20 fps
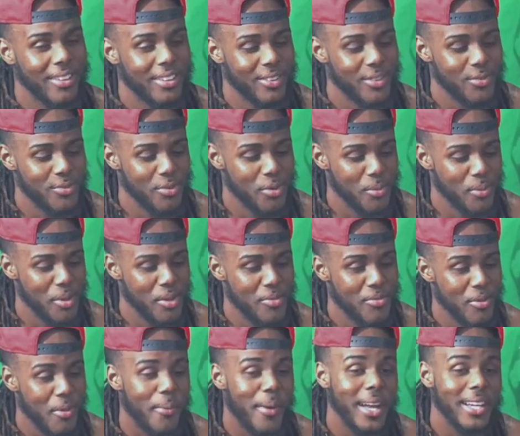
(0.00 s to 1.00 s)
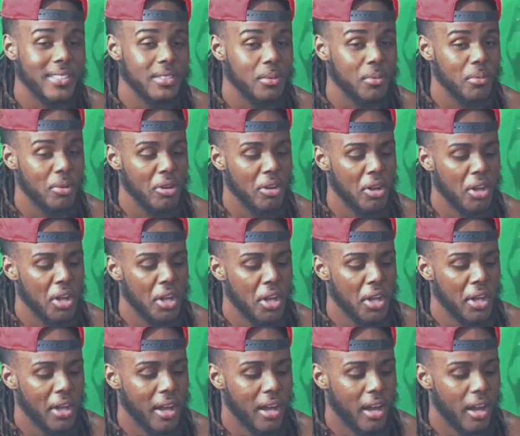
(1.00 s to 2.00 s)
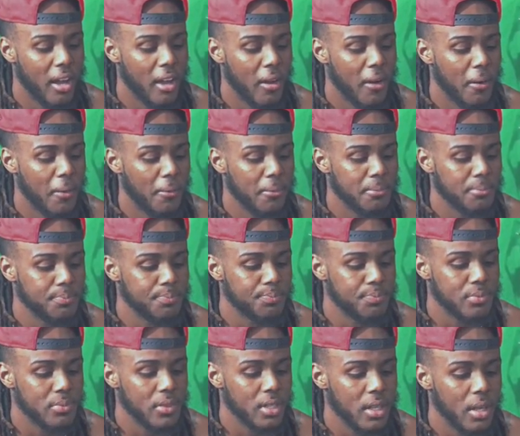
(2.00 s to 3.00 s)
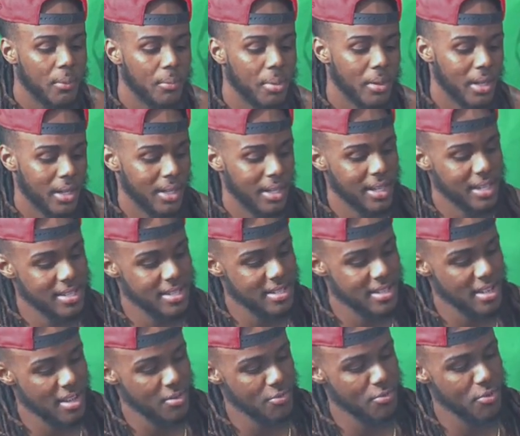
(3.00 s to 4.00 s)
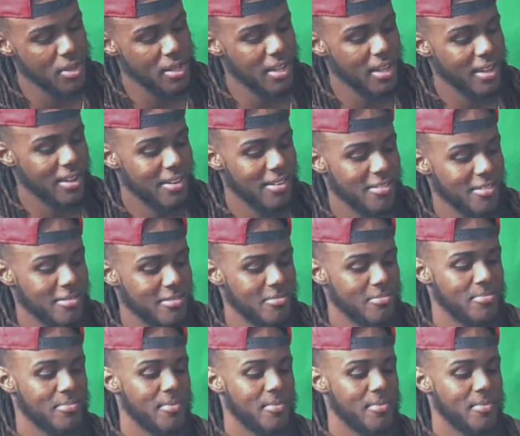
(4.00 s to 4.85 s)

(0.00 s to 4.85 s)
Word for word: You feel me? For basketball. Um, but let's see if we get on